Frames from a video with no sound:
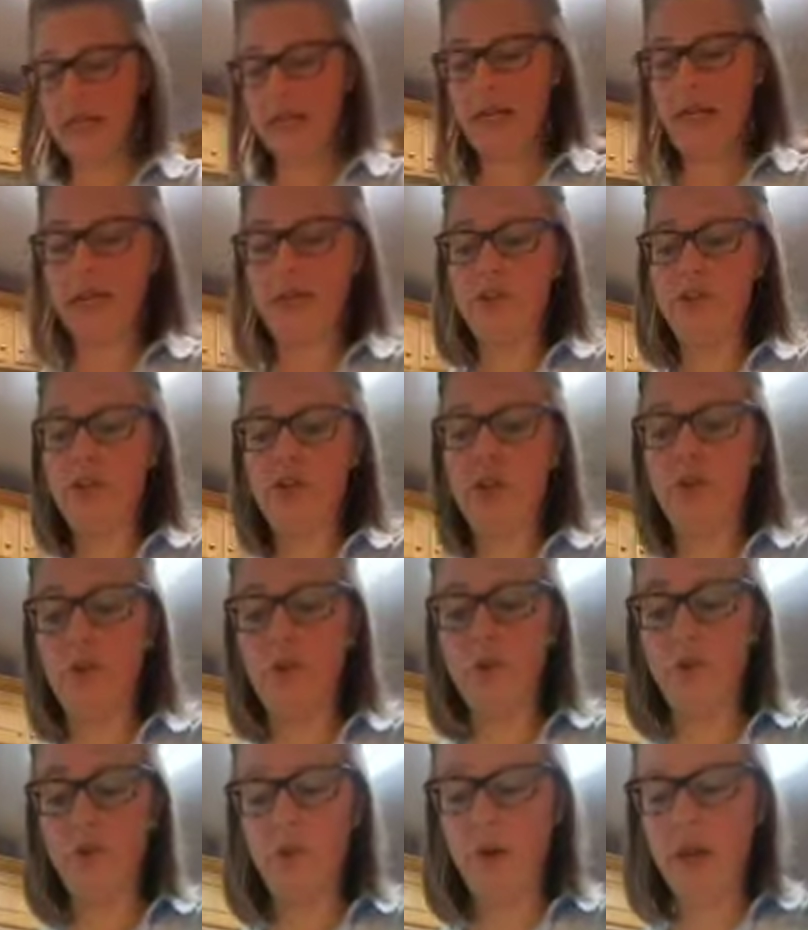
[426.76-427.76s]

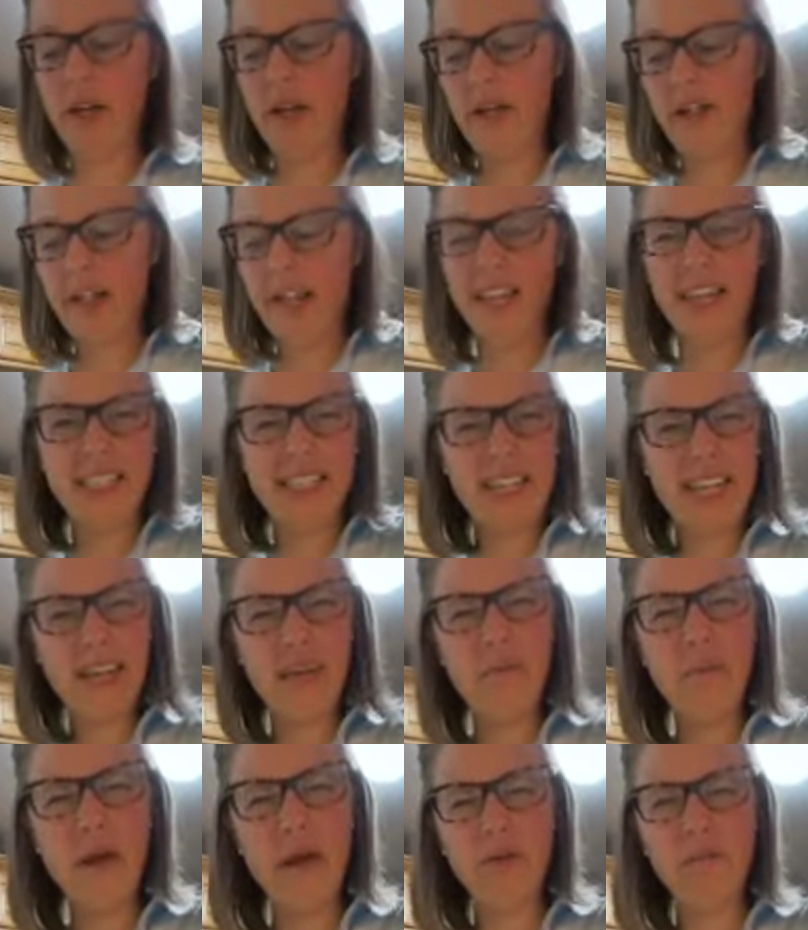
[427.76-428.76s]
into like a
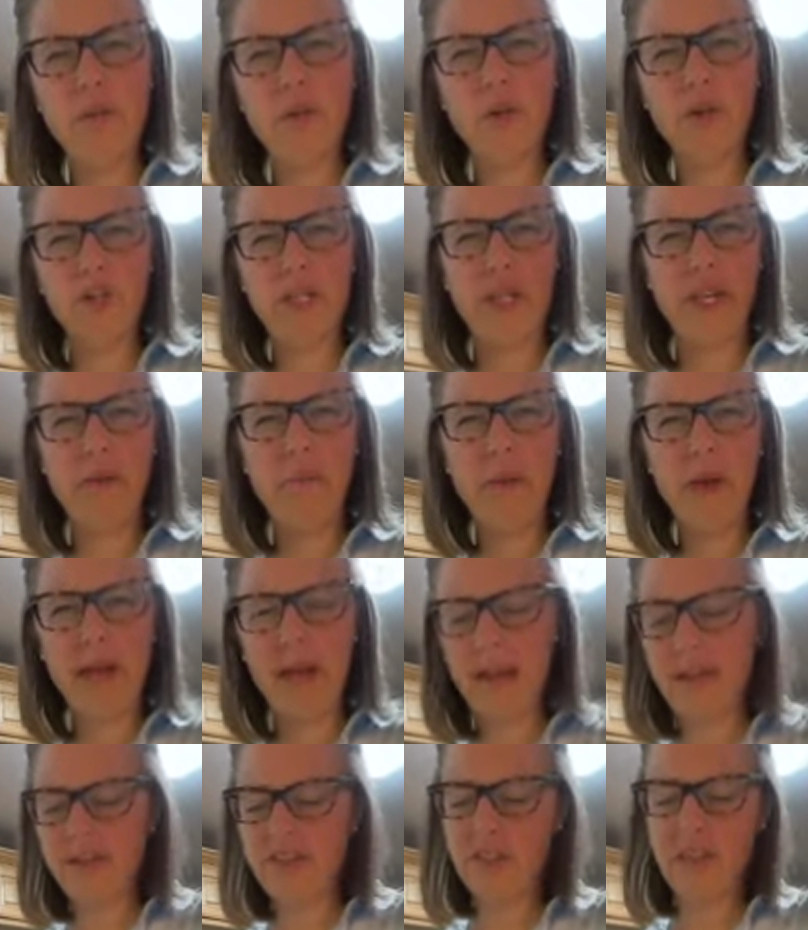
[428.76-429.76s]
10 by 14
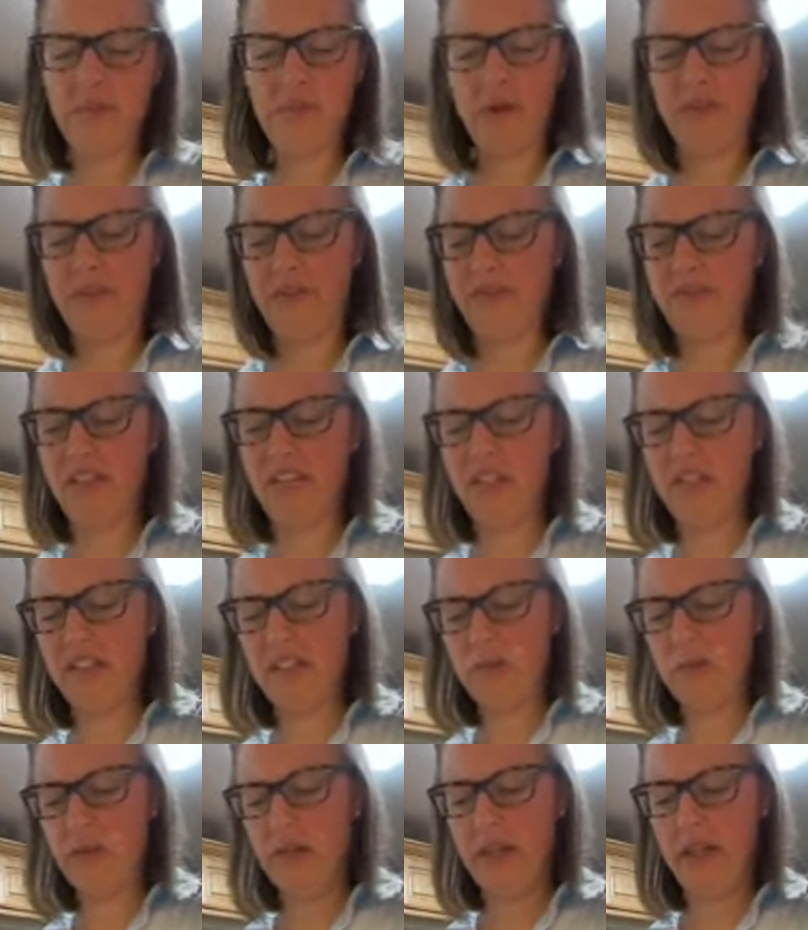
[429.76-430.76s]
pan, 10 by 15,
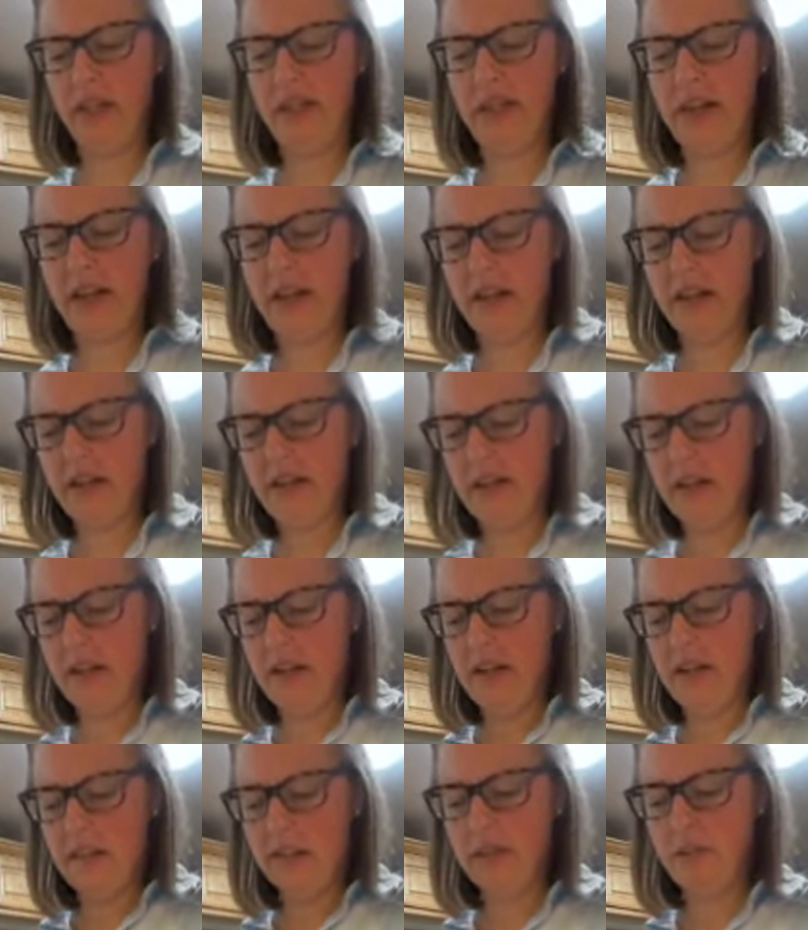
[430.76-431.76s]
something like that.
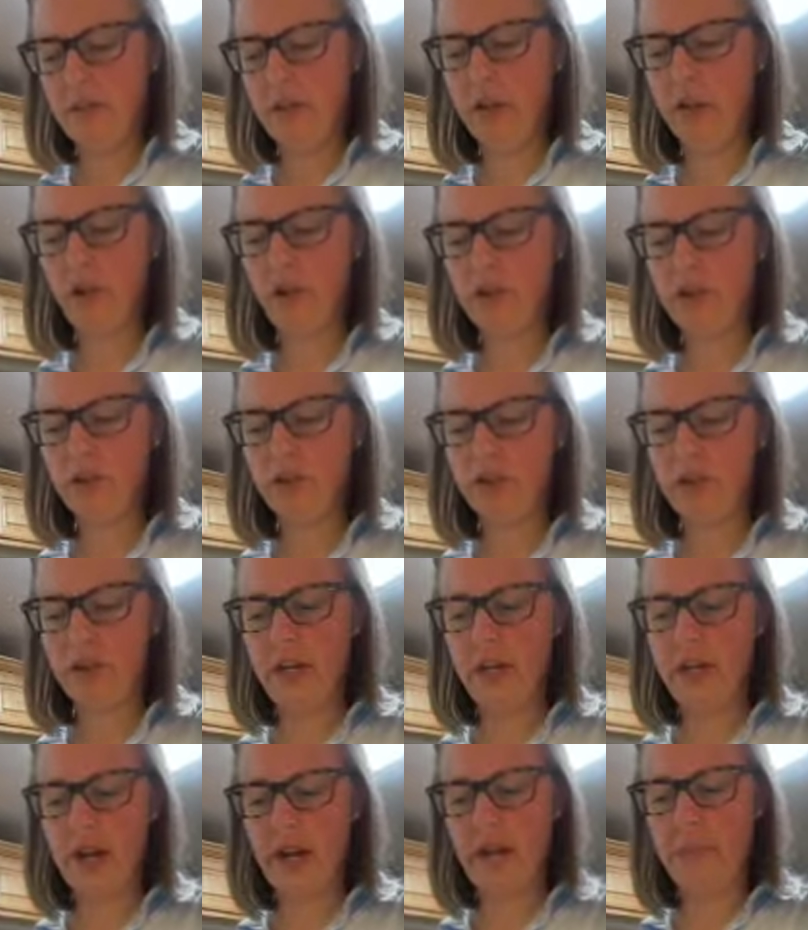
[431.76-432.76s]
Something larger than
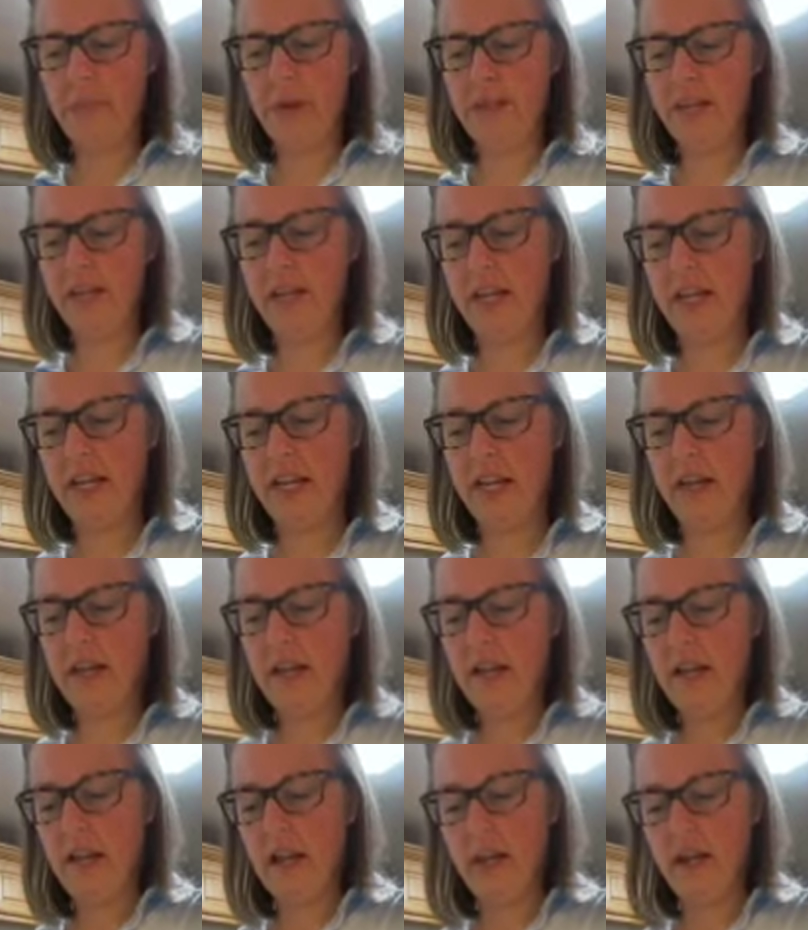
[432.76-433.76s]
a 9 by 10.
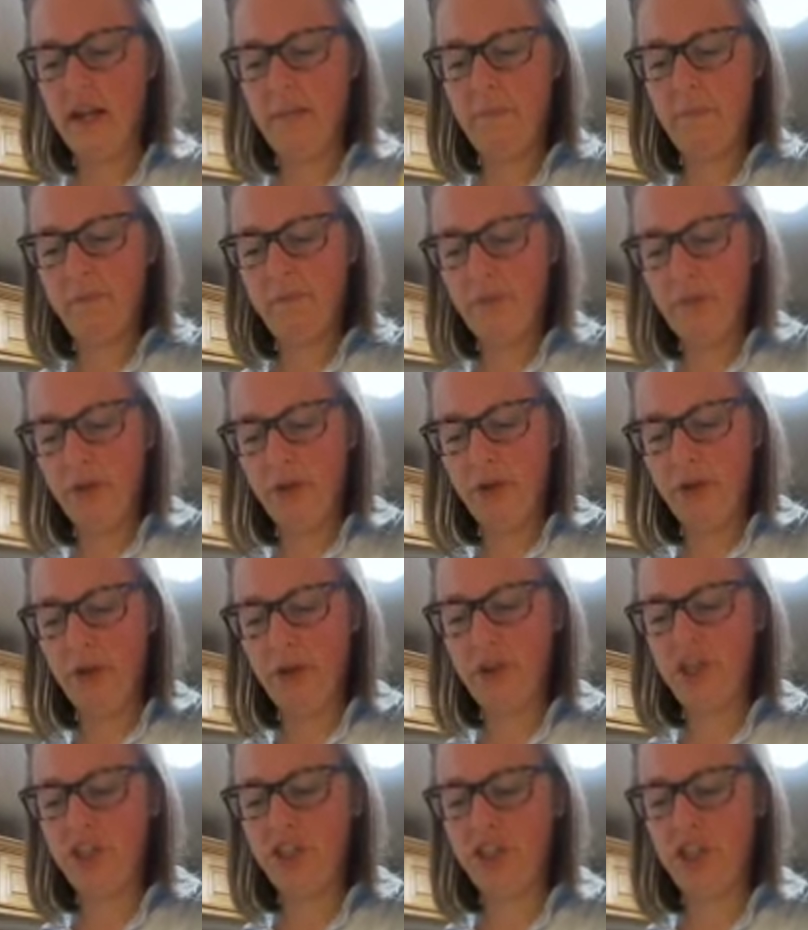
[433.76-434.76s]
Big
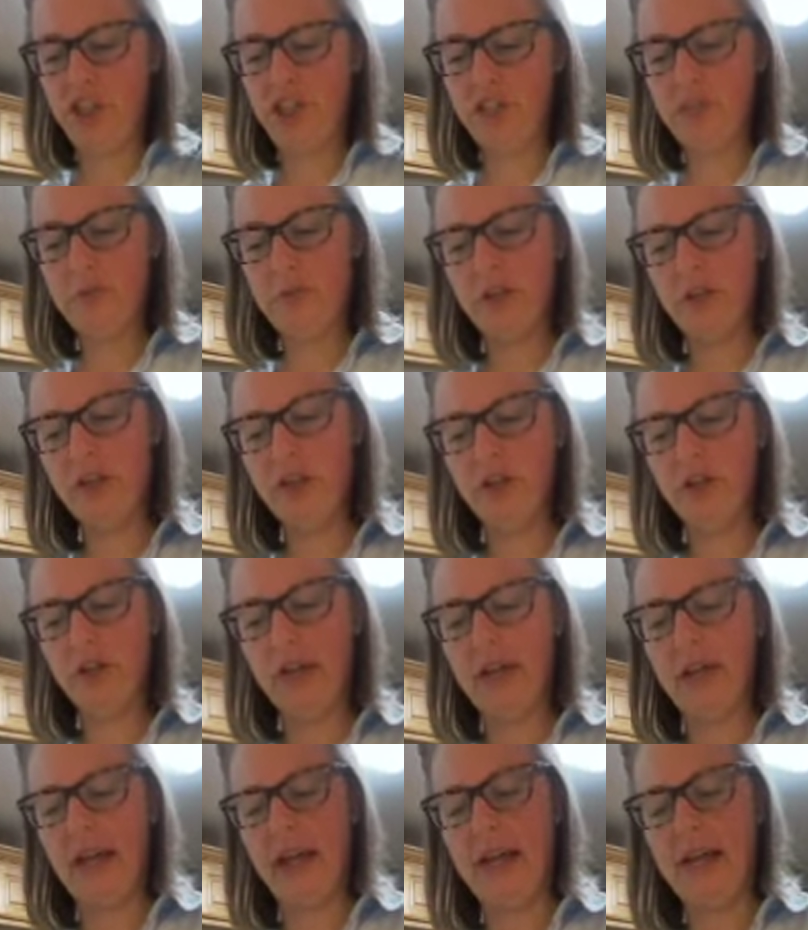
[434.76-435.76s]
cookie sheet. Just make sure it
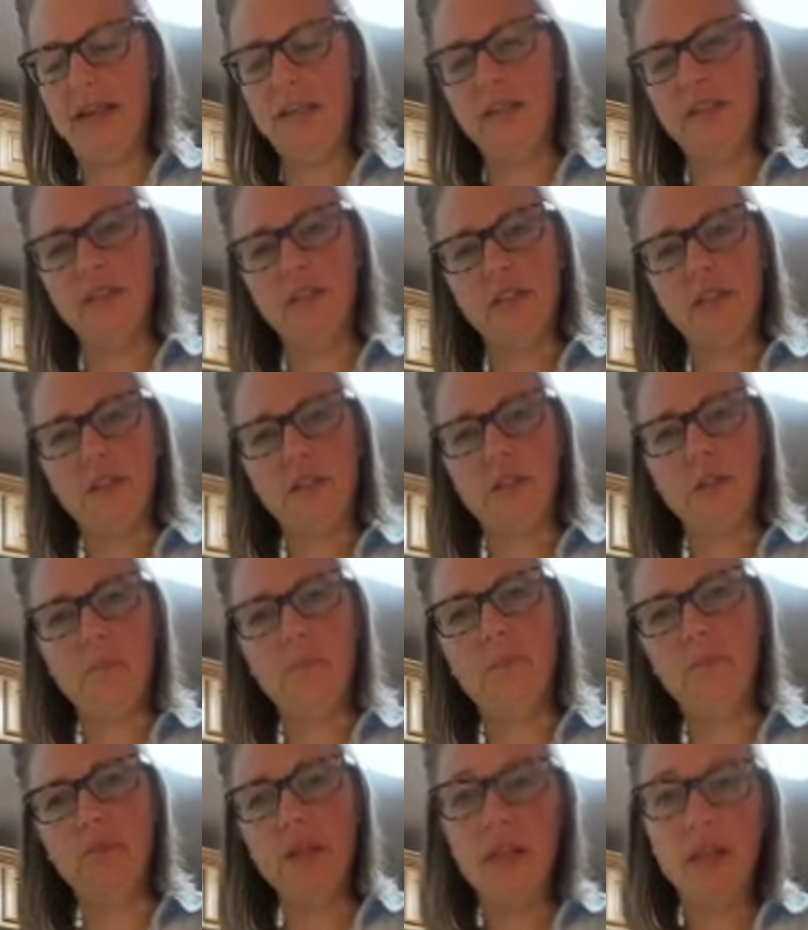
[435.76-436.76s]
kind of has
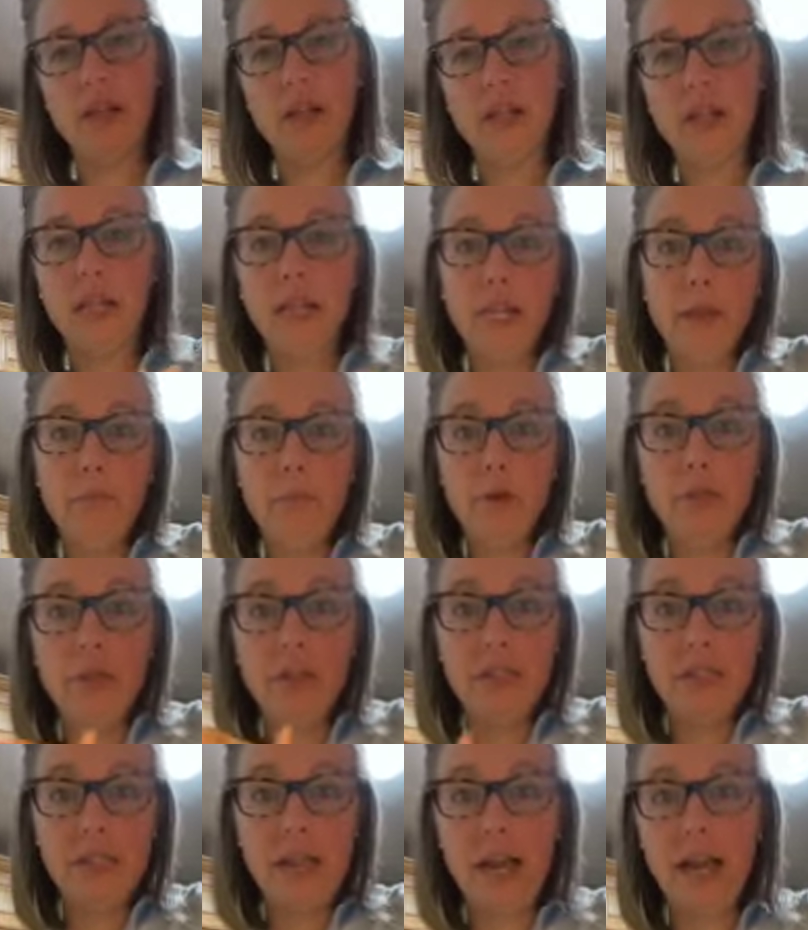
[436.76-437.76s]
a lip on
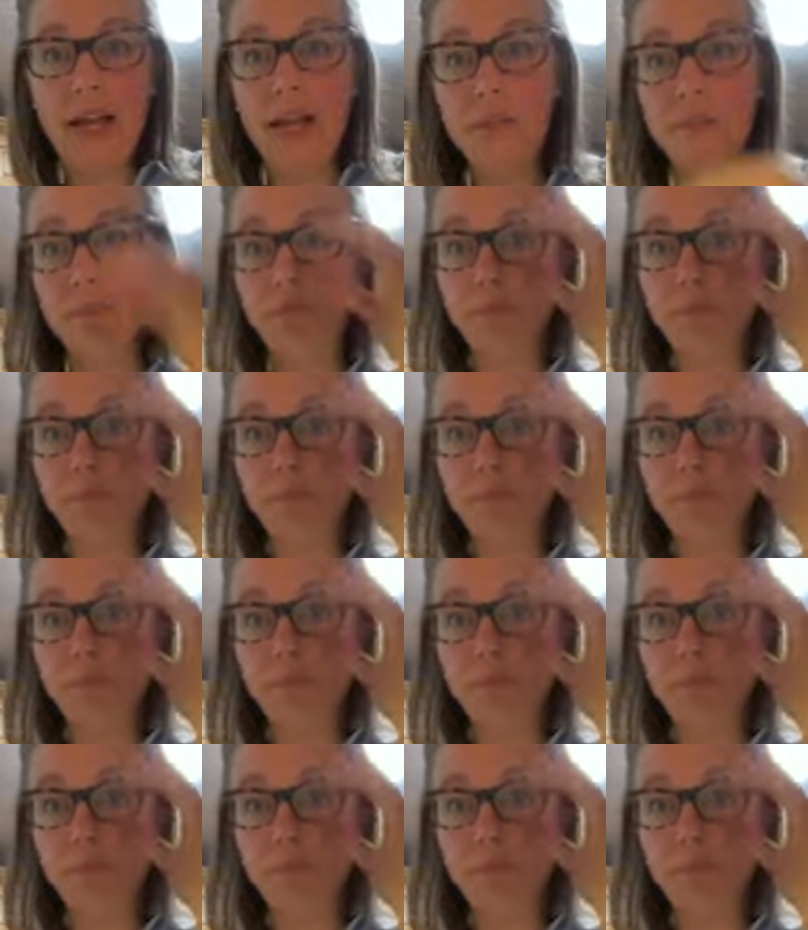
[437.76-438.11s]
the side